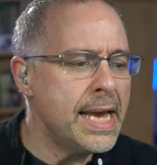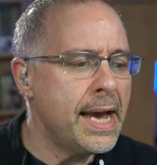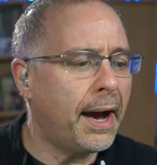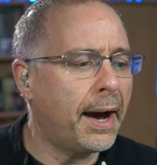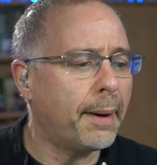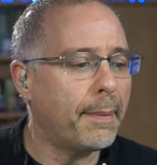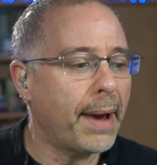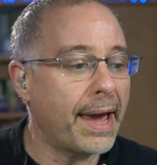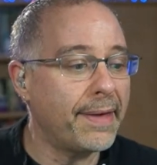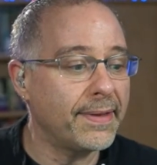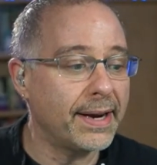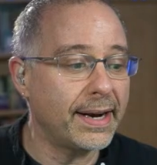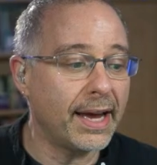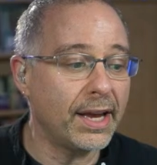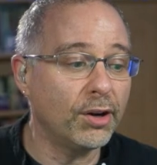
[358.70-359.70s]
And
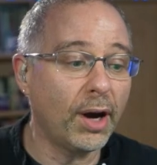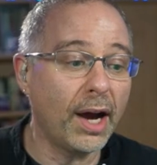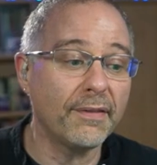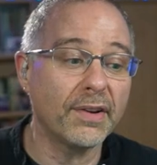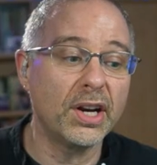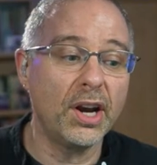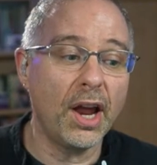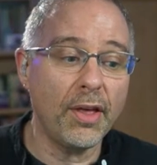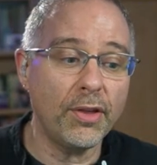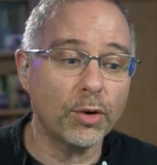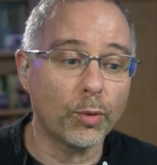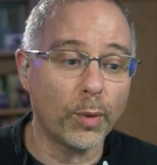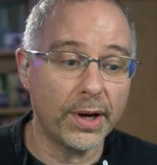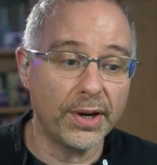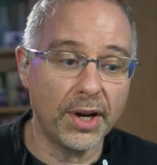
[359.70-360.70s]
then you'll have another
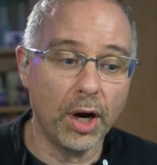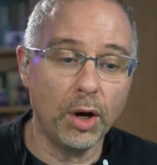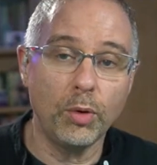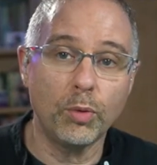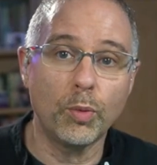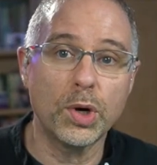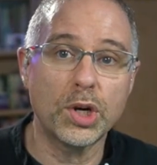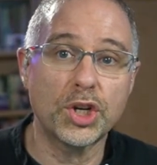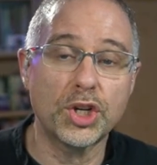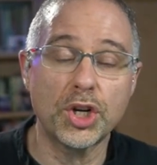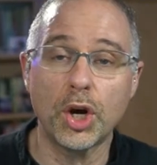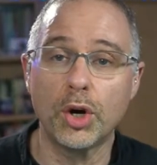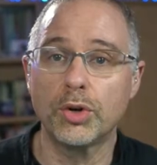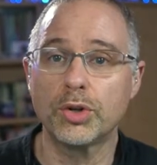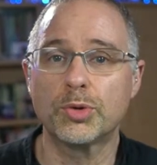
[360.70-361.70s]
window which
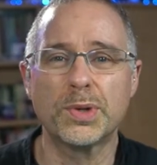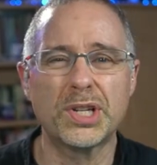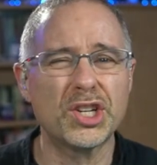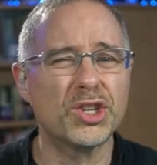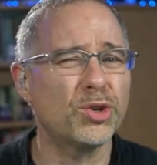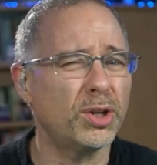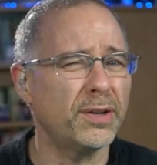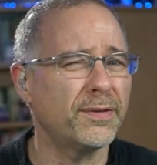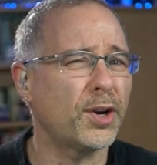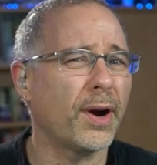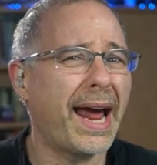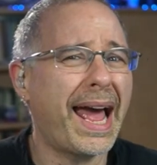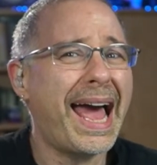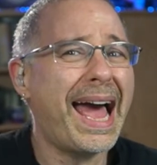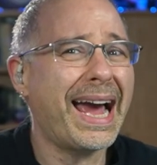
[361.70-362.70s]
is sort of your
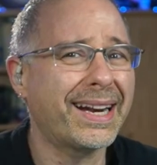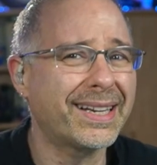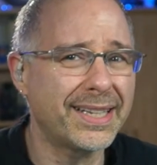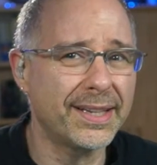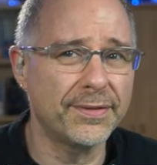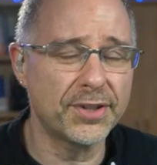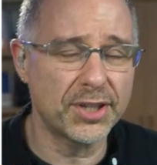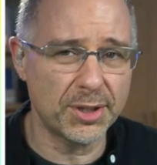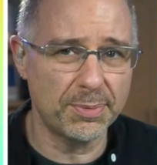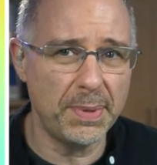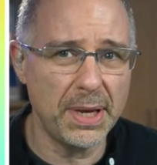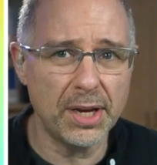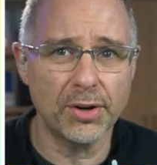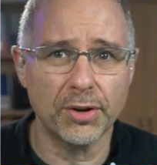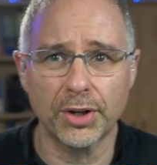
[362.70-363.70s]
active
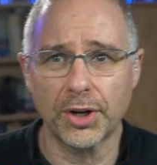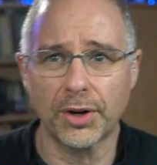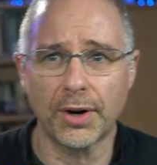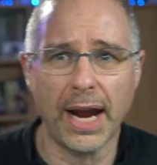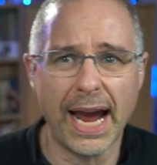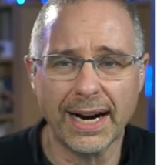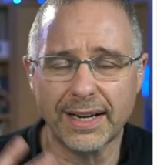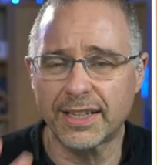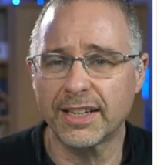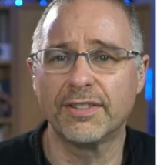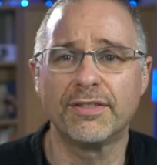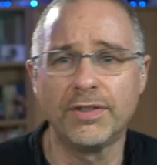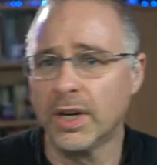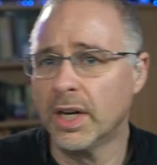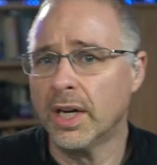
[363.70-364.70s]
speaker, your active